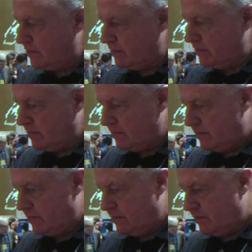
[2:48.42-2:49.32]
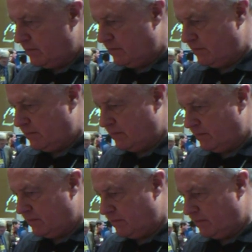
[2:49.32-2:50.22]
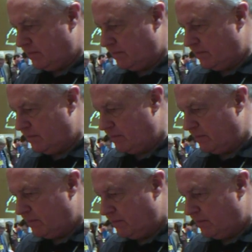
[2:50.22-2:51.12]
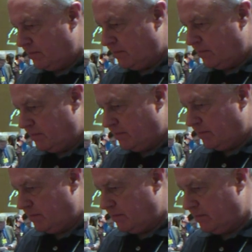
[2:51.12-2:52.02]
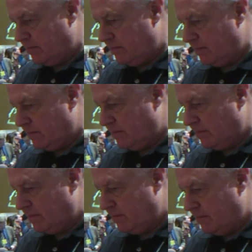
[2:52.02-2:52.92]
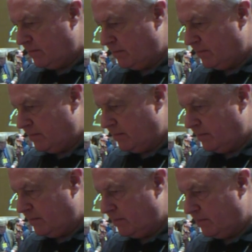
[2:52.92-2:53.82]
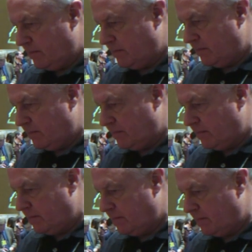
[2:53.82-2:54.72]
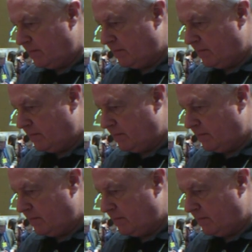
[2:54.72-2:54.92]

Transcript: No words are spoken by the person on screen.